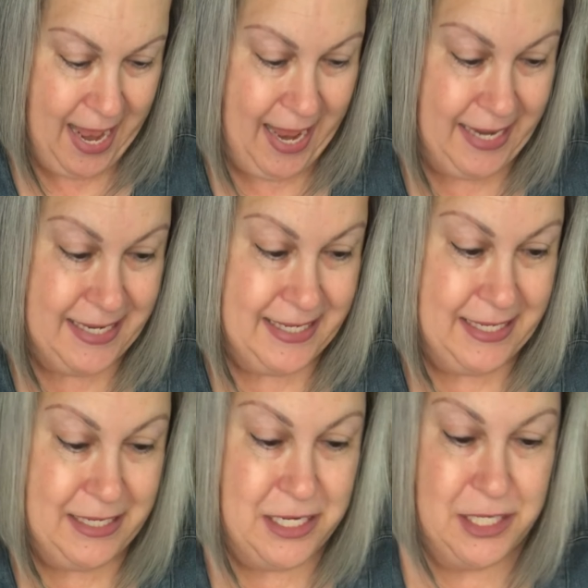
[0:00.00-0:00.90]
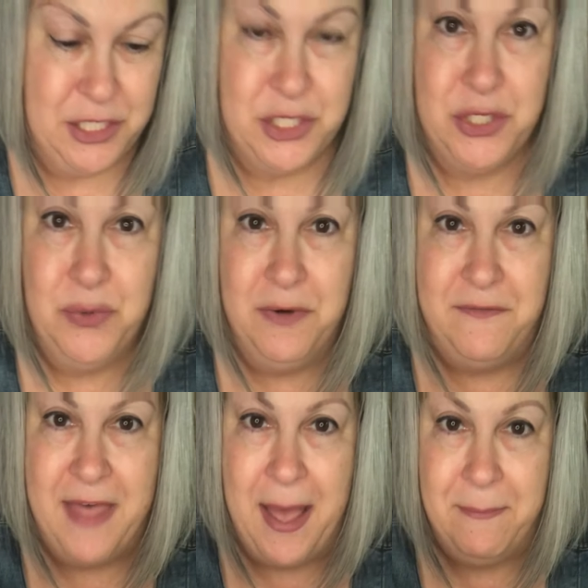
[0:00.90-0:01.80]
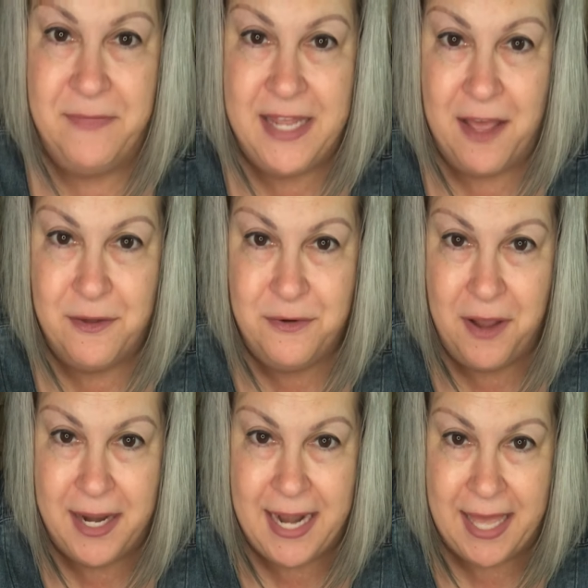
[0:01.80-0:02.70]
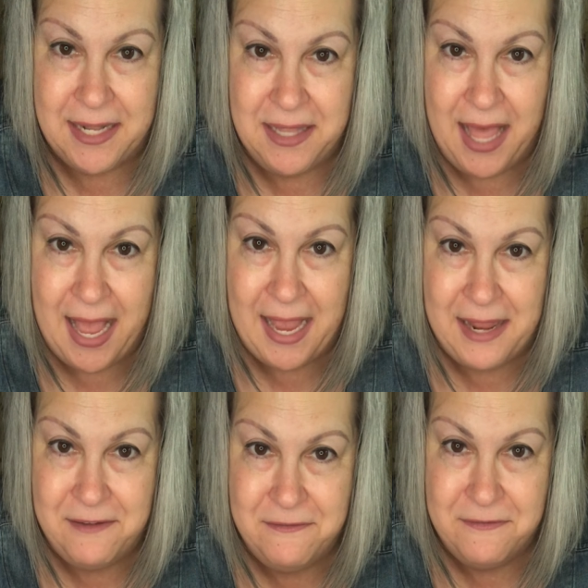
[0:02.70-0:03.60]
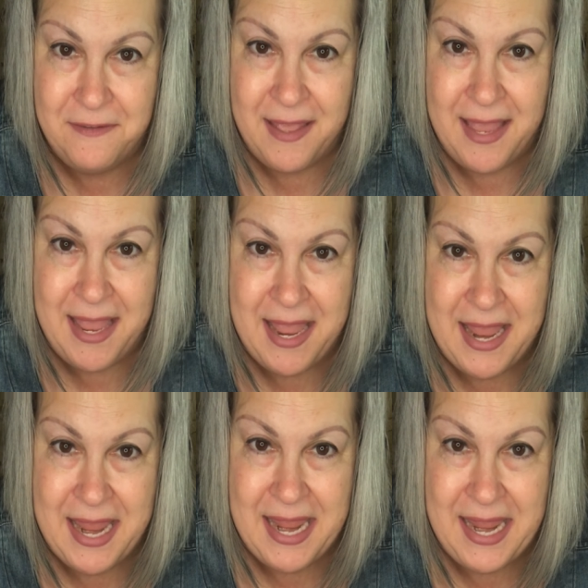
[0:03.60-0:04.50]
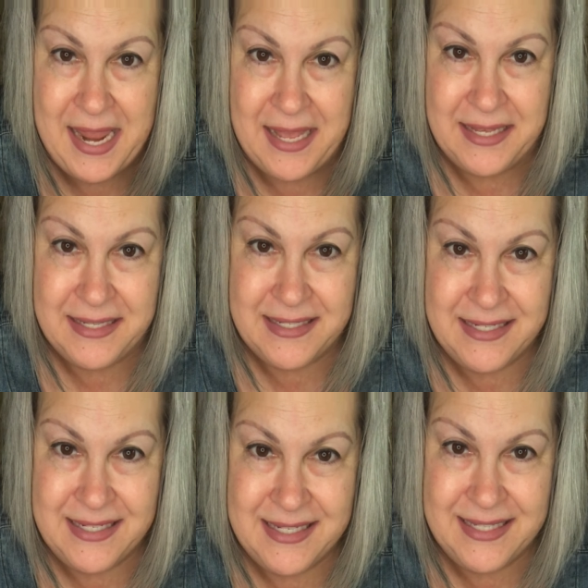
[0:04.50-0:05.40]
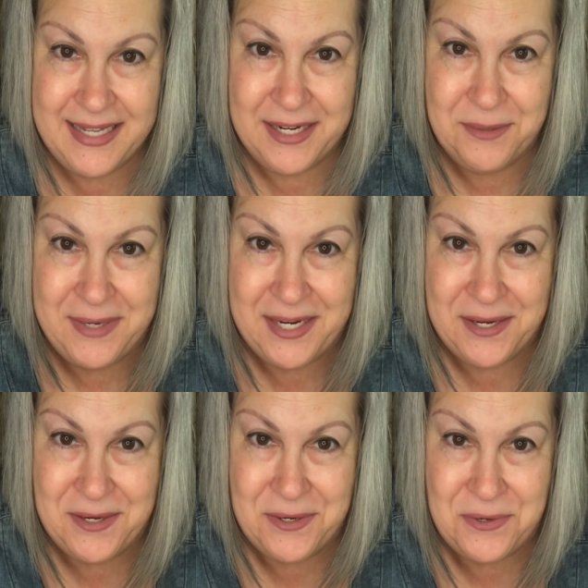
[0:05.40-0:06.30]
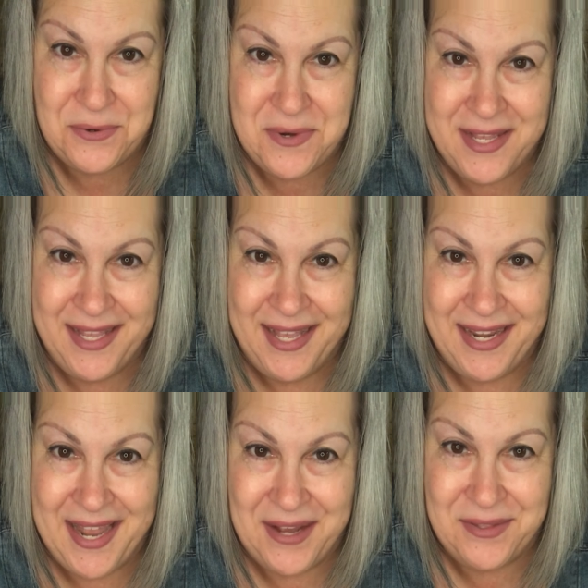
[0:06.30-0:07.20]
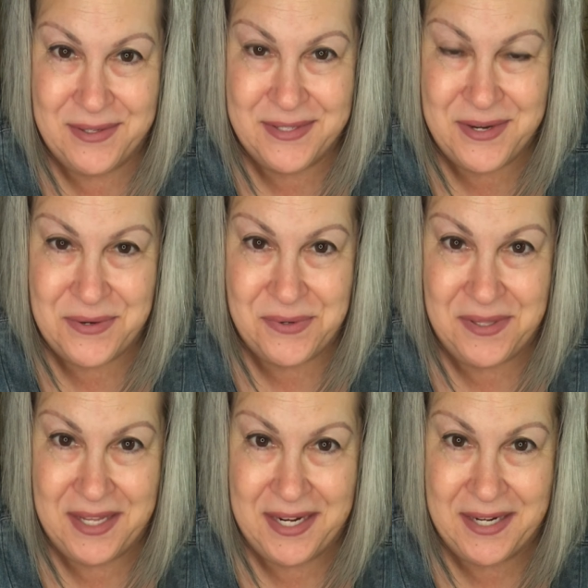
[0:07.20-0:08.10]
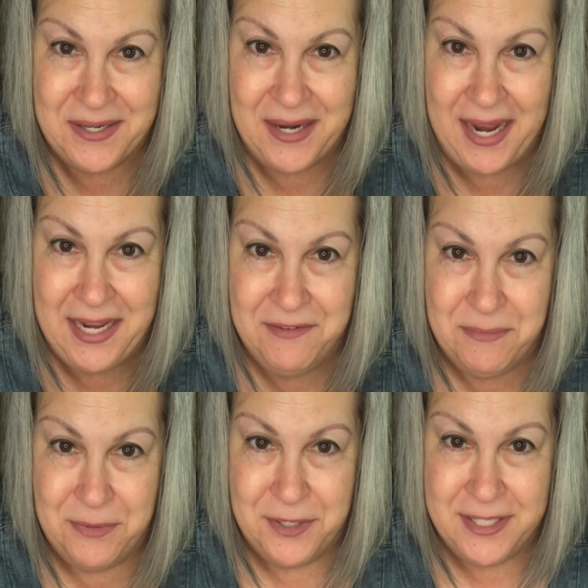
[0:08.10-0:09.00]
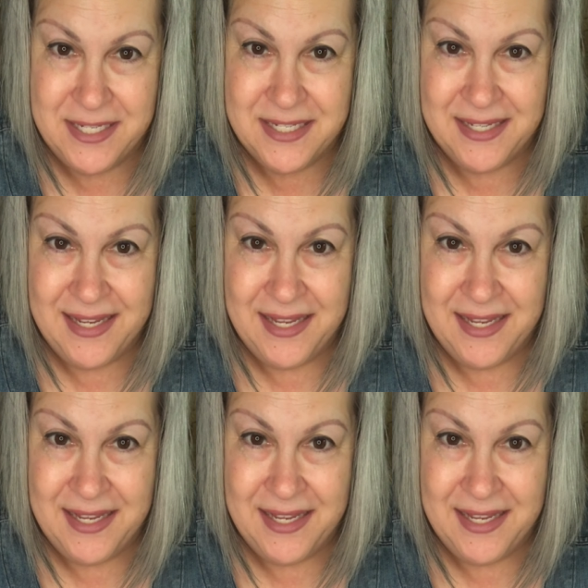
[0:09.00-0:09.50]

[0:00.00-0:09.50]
I did 2 of them the other night on a live, and there we go. Now there's no glare. I even put